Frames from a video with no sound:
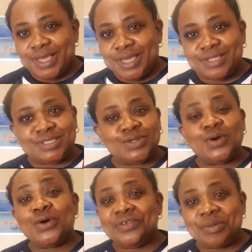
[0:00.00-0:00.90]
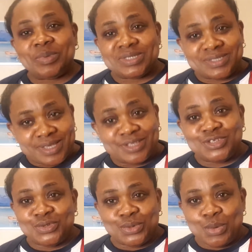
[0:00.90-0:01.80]
It's not 100%,
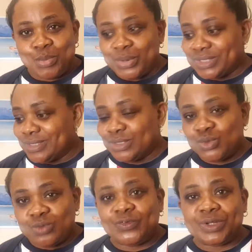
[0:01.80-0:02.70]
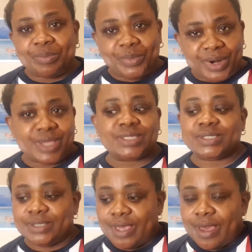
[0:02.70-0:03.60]
you know, but it's good for the
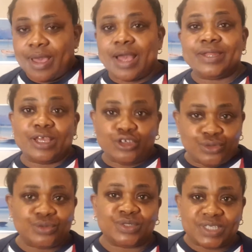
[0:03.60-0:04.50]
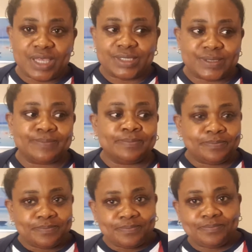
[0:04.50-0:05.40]
price. Yeah, and they are true to size.
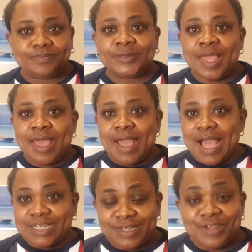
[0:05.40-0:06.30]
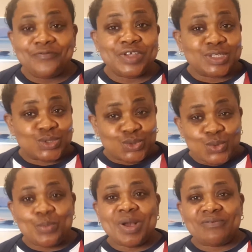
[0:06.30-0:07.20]
And delivery is
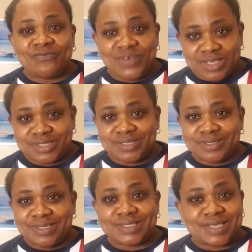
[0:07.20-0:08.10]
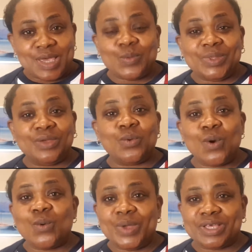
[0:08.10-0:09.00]
super fast. It came within
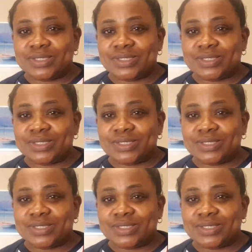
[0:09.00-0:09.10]
1 week.